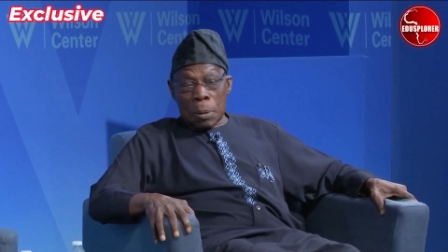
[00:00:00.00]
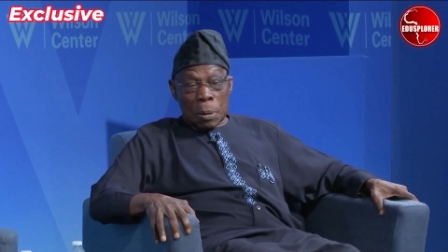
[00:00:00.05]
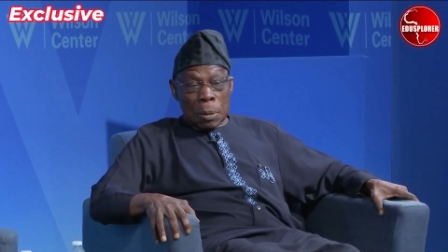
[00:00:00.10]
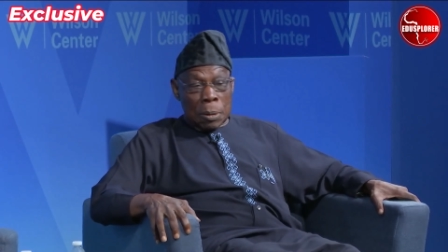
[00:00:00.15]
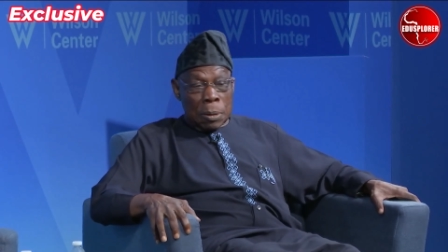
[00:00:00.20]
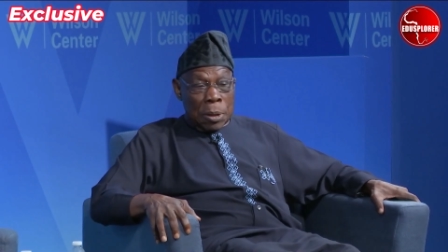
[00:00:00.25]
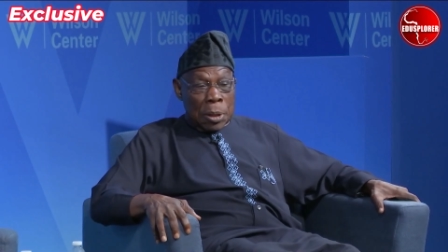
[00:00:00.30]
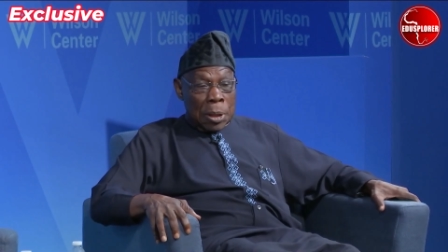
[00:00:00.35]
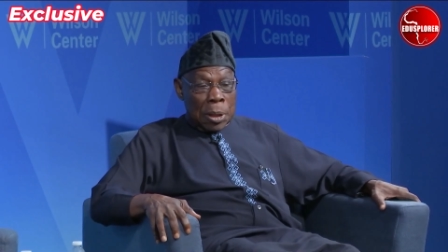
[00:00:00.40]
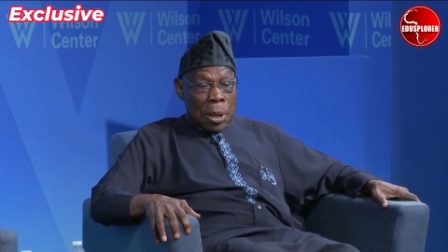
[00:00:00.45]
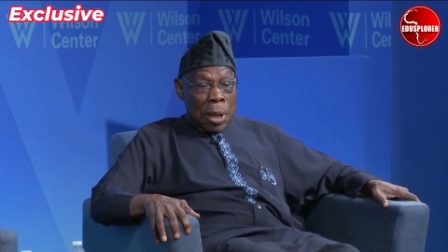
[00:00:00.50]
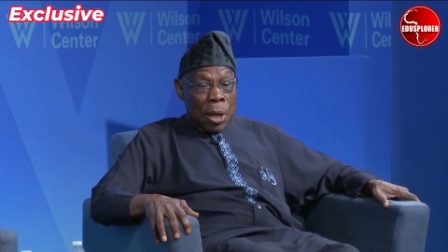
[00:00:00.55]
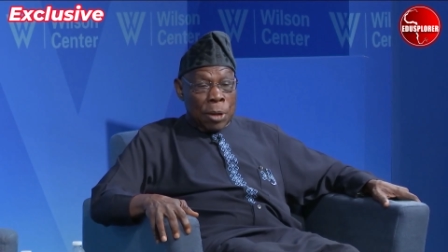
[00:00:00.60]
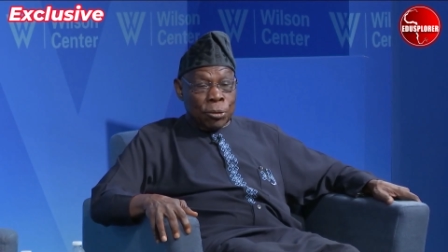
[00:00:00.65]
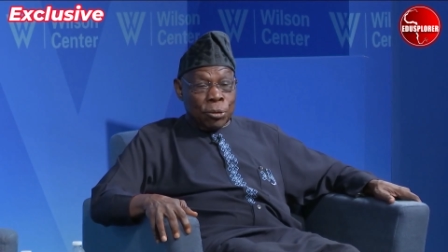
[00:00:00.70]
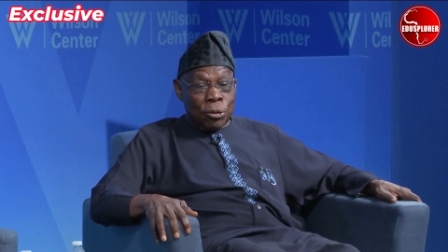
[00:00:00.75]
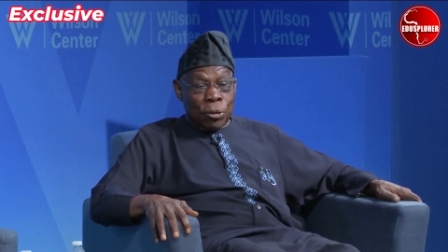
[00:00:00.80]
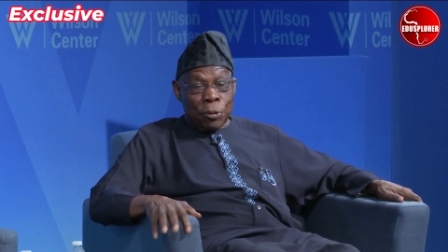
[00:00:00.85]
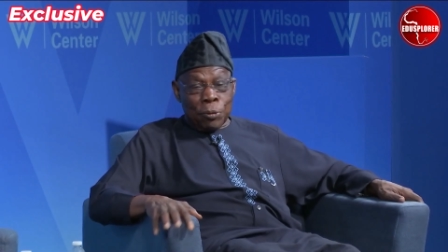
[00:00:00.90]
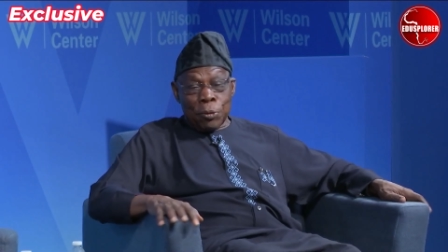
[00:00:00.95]
they are
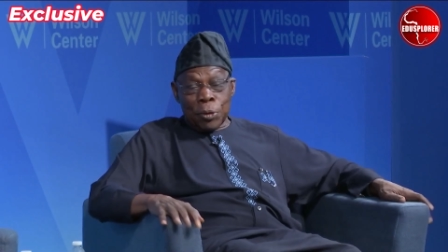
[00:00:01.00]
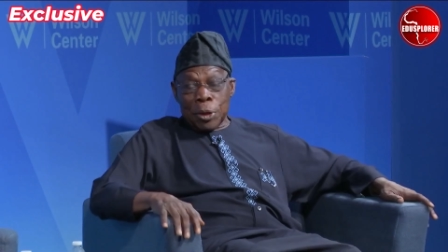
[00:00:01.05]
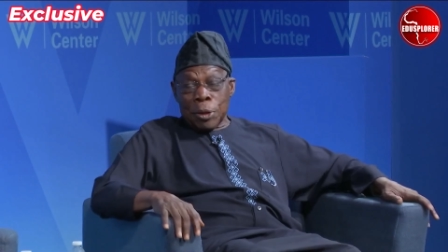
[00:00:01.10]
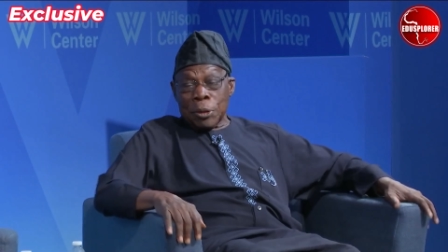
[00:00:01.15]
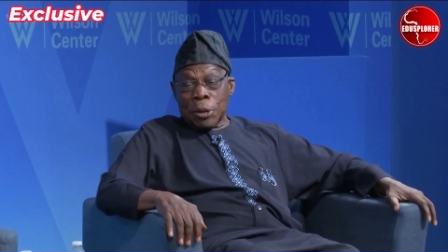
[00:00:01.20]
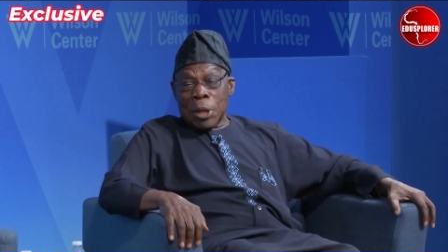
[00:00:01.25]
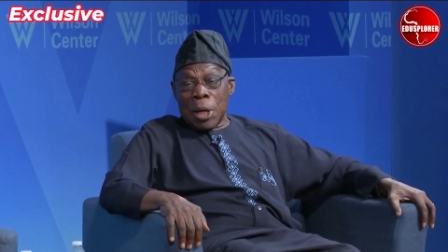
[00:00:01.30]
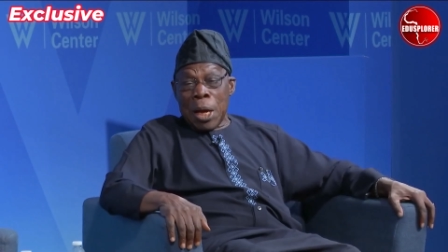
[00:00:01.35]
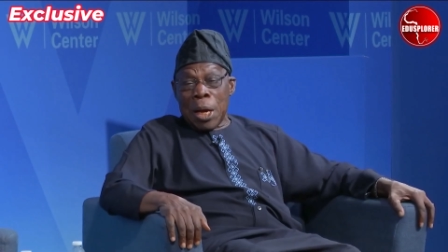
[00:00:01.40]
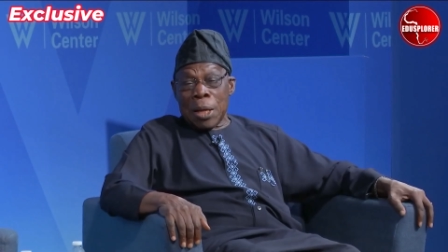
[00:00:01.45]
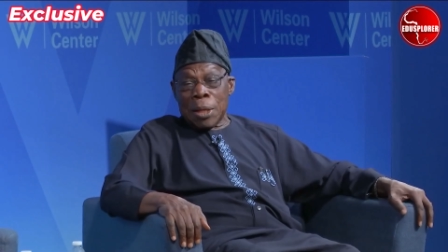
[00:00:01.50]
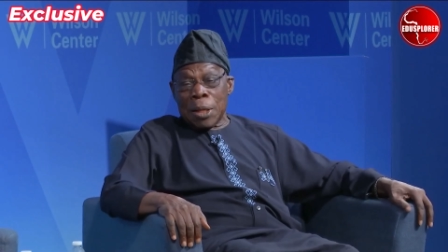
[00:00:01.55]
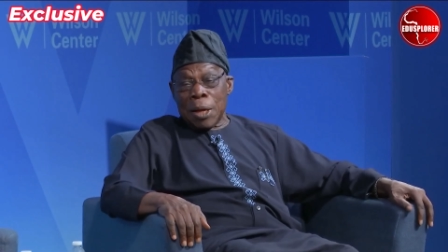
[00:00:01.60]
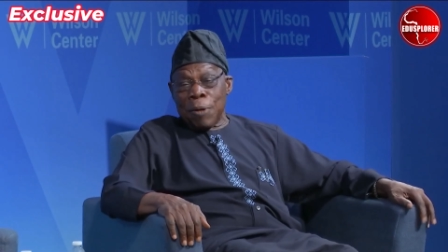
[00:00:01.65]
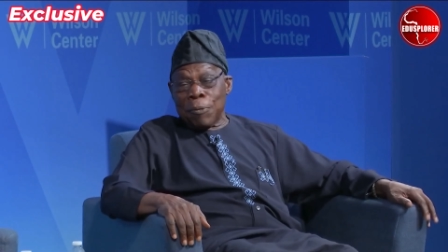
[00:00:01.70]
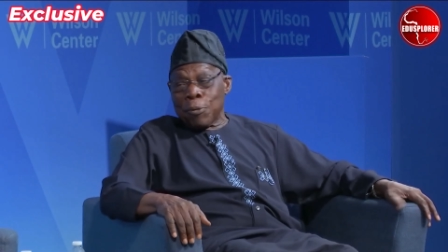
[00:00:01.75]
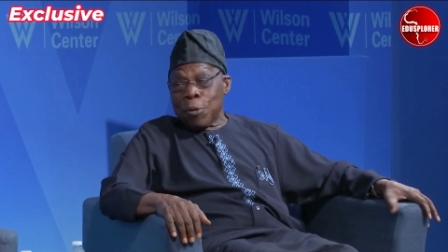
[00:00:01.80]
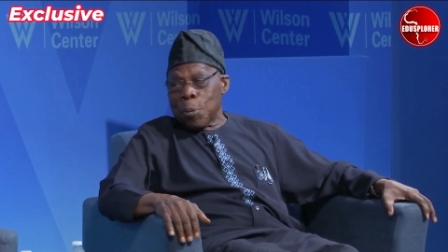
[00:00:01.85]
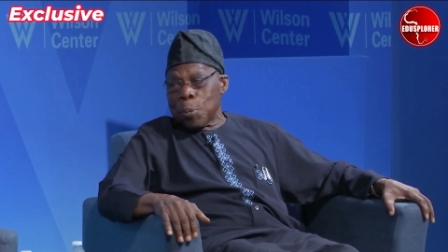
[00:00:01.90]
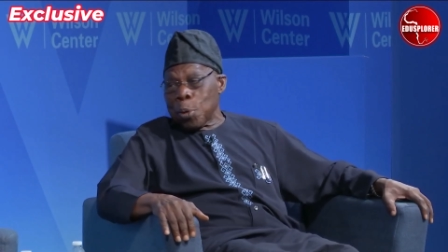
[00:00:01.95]
suffering either
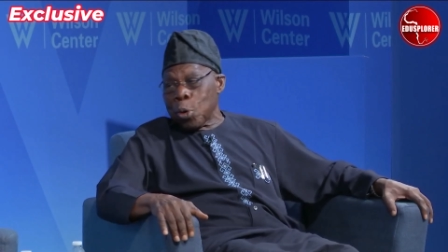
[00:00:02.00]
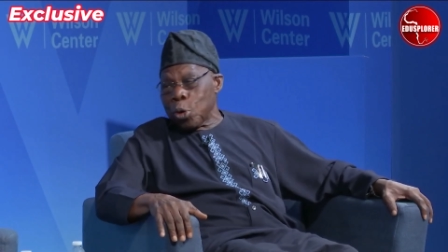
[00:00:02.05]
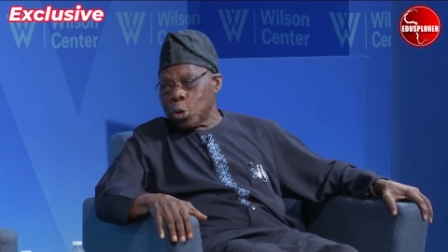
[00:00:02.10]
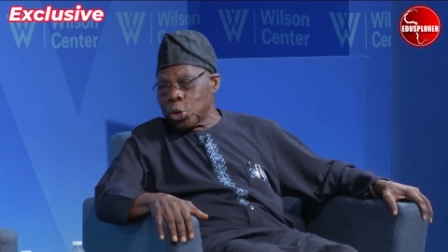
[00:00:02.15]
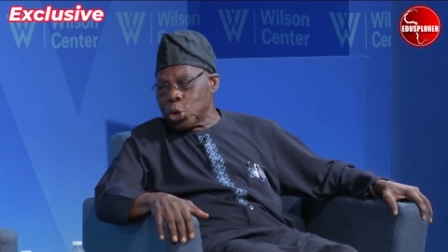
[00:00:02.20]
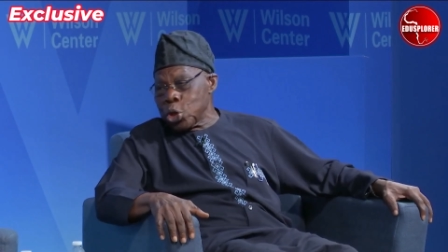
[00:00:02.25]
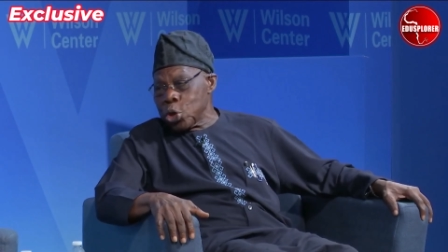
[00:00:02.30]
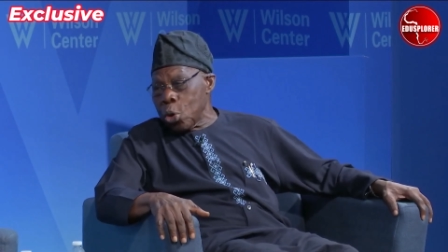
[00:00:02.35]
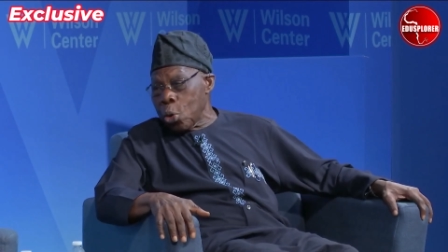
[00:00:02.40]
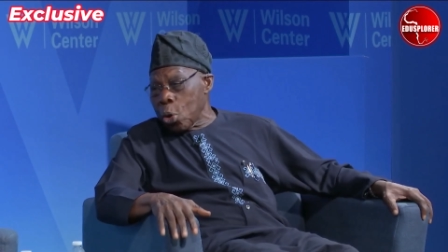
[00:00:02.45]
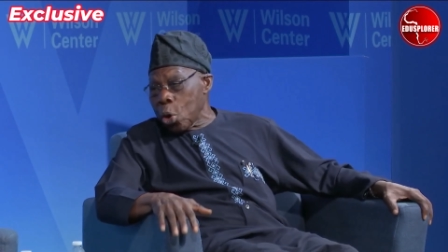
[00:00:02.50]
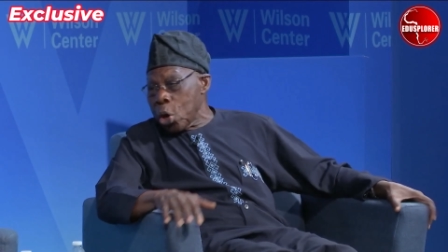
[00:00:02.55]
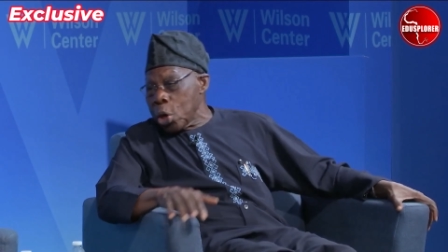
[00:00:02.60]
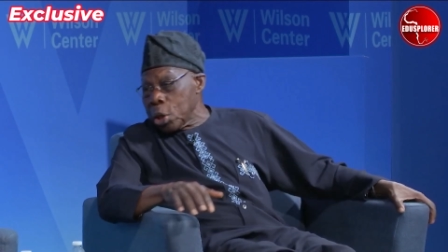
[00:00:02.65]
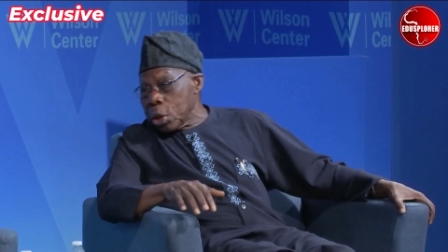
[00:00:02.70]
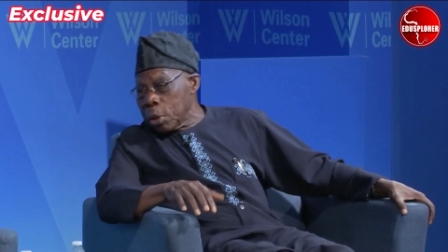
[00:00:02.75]
from Koshoko